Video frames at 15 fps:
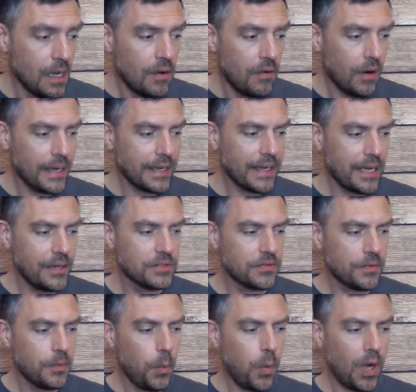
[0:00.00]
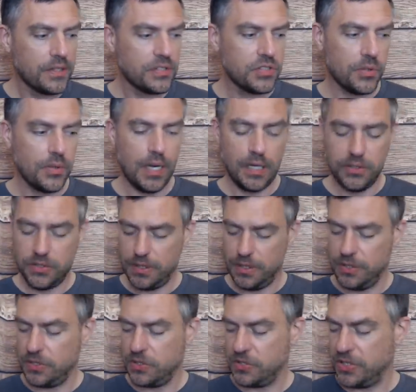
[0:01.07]
Right, it goes from 1 to
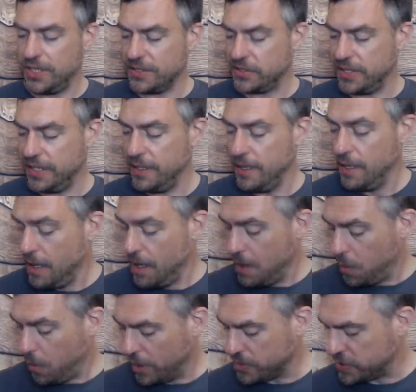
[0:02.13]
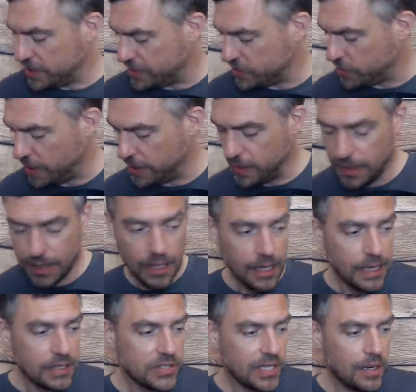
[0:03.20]
160 watts this one.
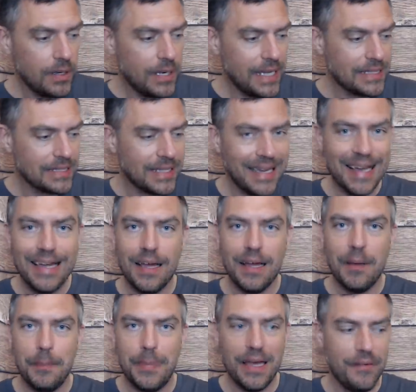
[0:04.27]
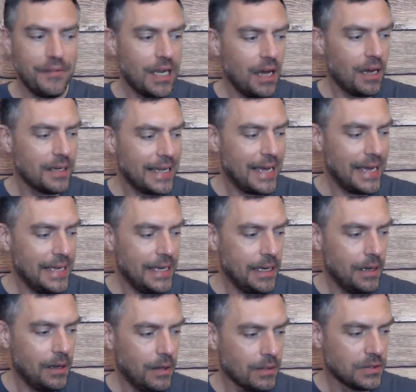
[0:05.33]
So let's get a, a, bit of an
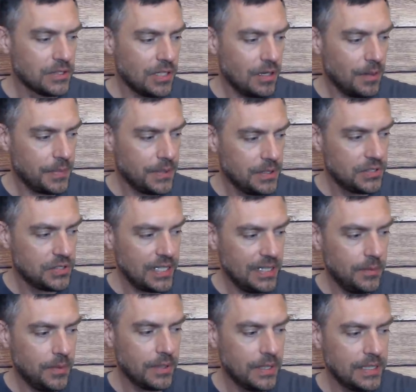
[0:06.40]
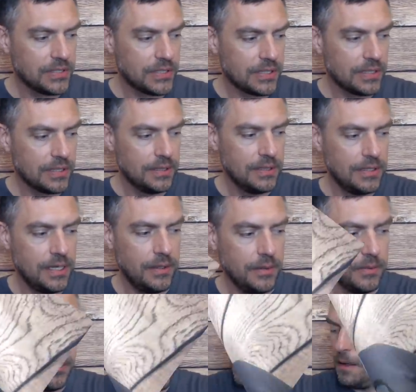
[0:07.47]
RDA on top and see what this can
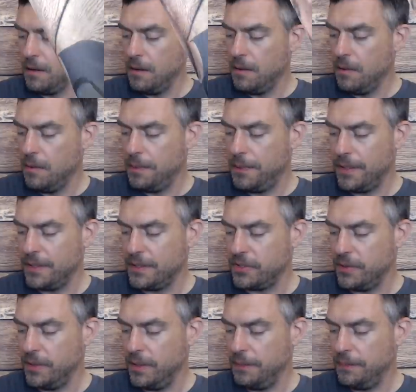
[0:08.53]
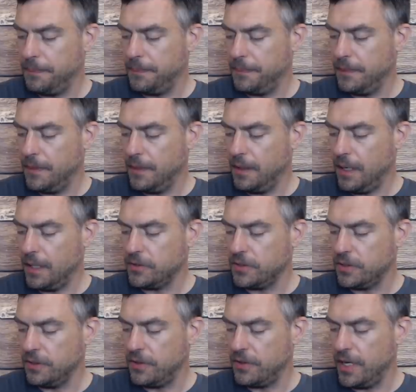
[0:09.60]
do. We'll put it to
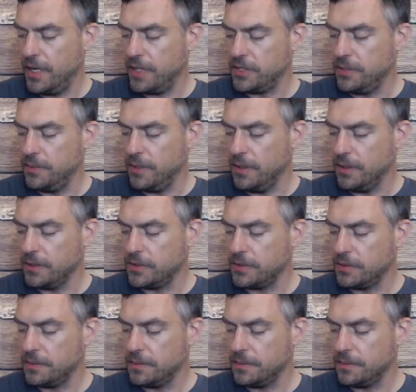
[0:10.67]
130 watts.